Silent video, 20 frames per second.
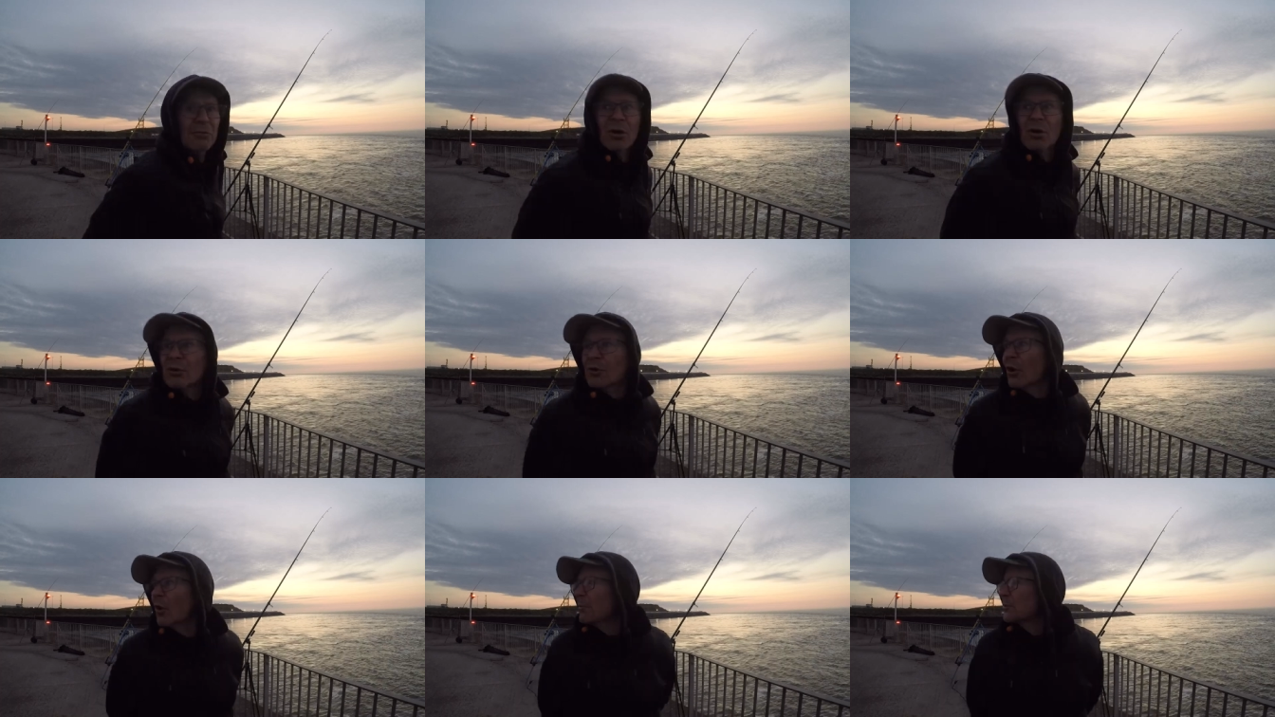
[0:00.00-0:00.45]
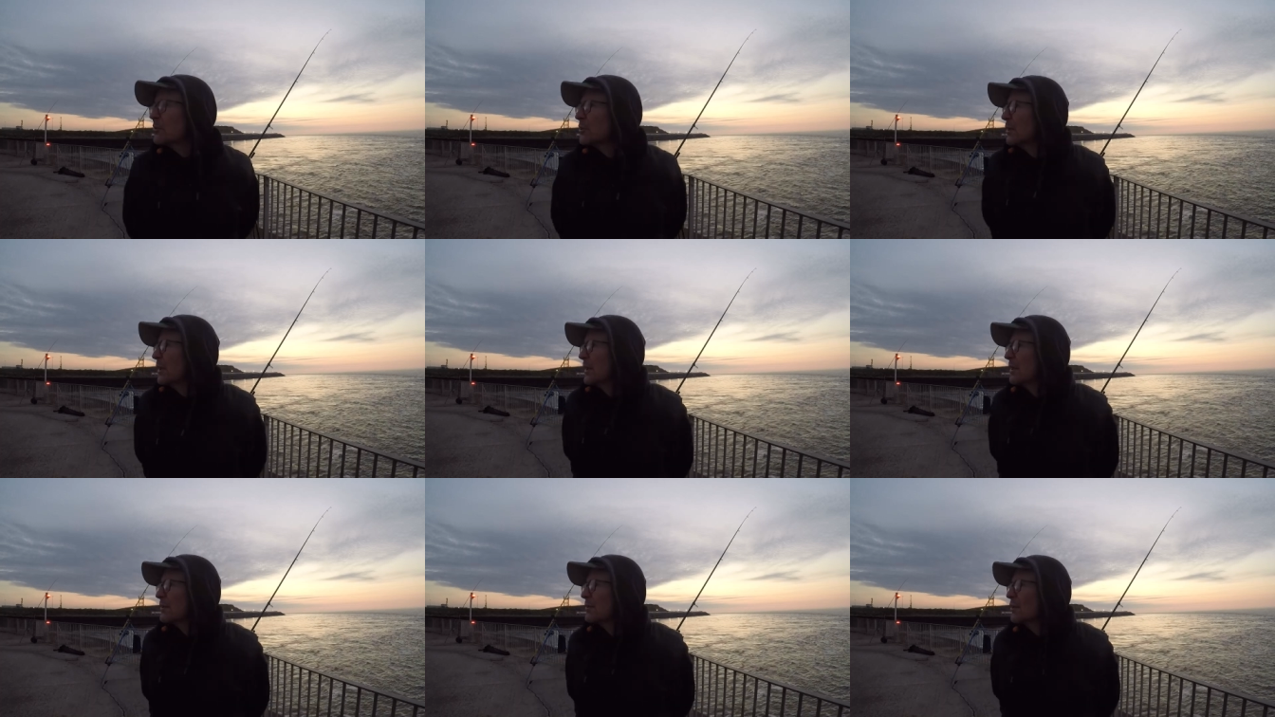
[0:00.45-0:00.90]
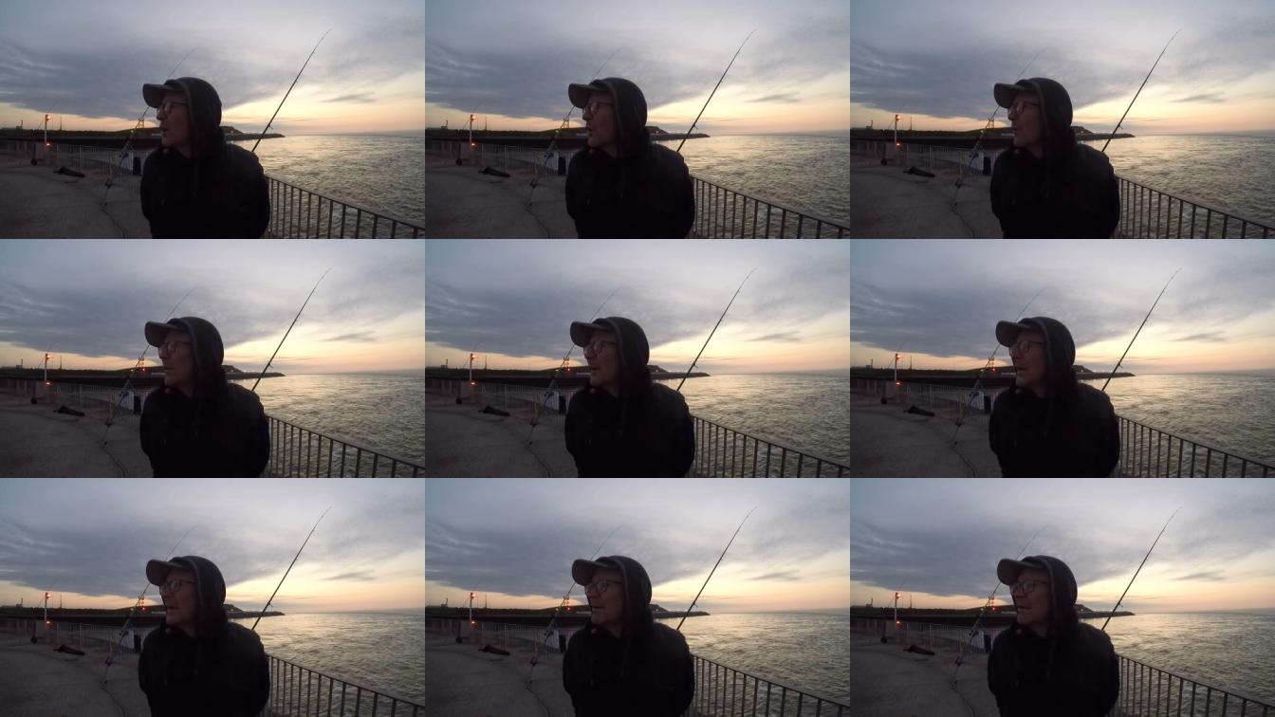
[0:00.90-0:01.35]
got the option here, there's no
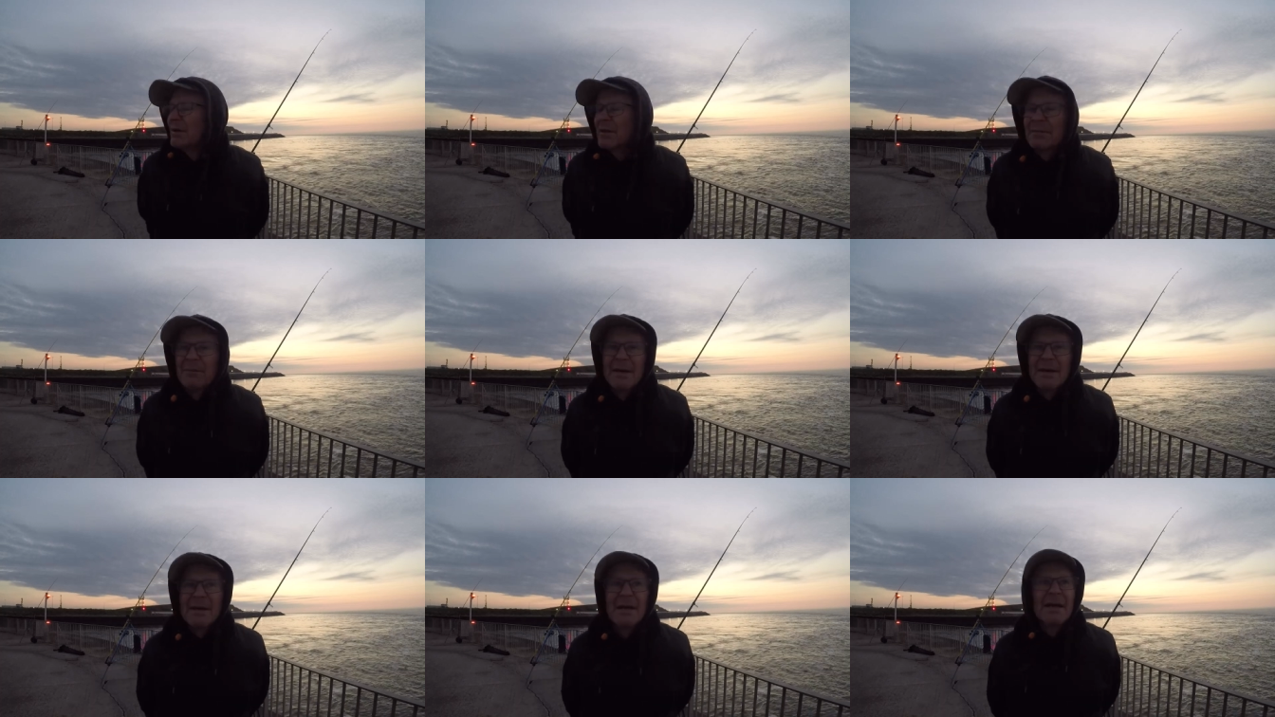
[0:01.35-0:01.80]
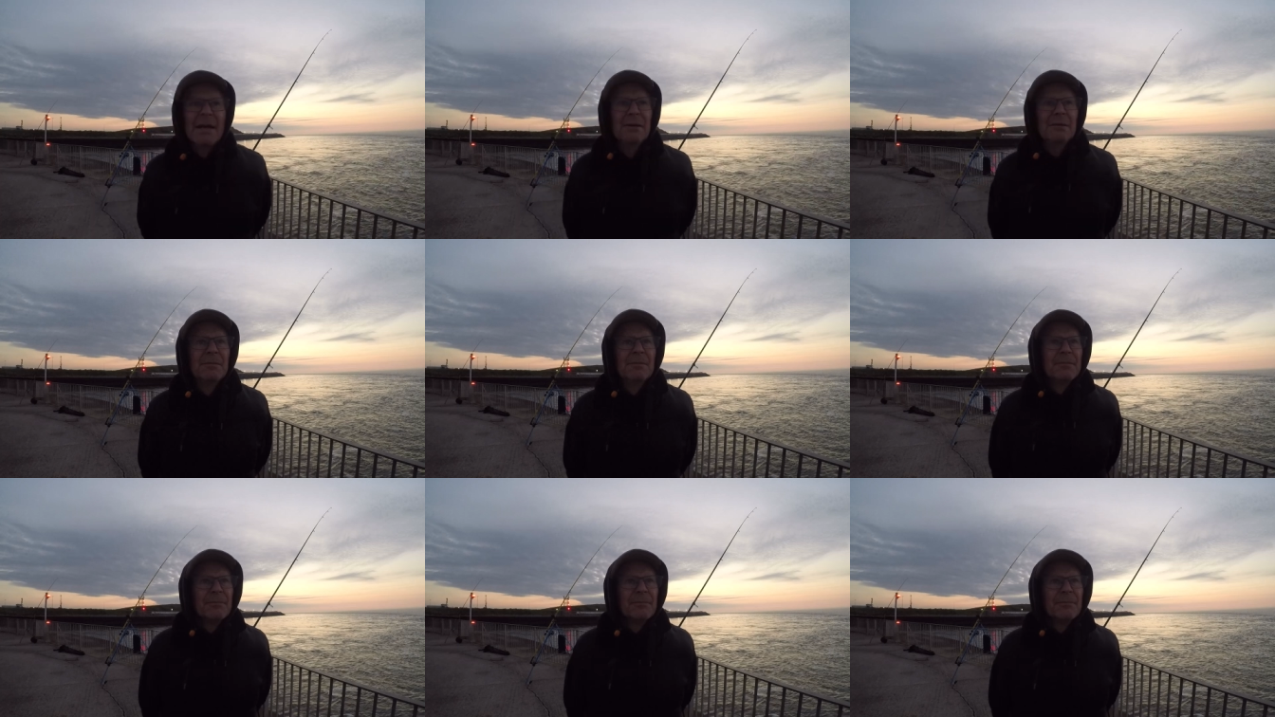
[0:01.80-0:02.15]
one here at the minute.